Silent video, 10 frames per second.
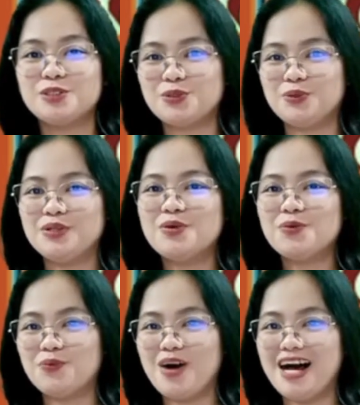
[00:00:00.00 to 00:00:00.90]
2,
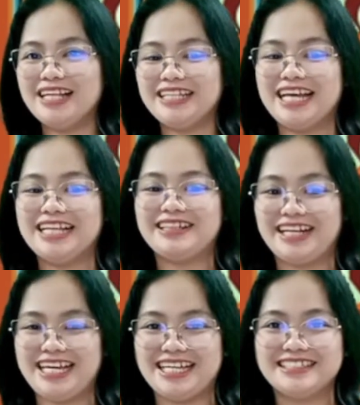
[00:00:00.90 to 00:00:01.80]
1, and
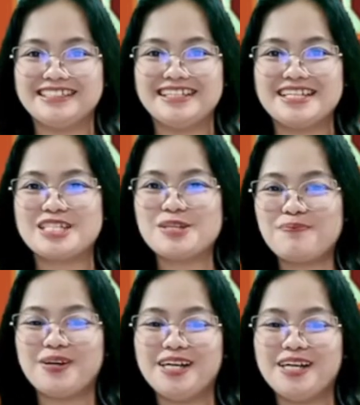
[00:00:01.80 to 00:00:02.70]
3.
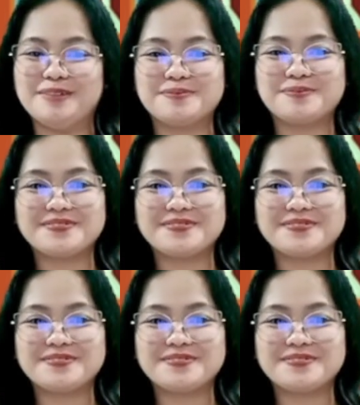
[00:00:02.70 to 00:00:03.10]
Superb!